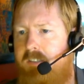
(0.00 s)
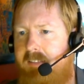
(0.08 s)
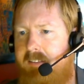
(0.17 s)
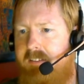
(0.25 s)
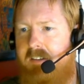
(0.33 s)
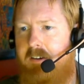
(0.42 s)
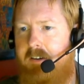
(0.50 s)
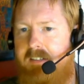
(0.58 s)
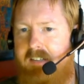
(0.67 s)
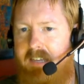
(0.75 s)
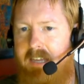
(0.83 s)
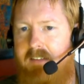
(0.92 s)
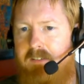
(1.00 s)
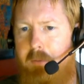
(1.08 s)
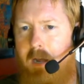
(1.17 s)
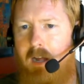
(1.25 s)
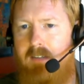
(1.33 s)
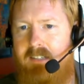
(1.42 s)
the series against
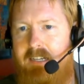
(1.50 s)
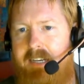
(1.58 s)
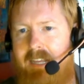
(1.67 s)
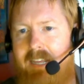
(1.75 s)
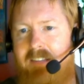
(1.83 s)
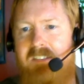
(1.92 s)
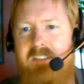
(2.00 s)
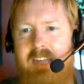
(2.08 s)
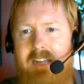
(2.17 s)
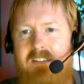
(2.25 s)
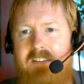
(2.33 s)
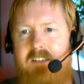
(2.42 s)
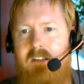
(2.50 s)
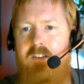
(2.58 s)
Boston in 6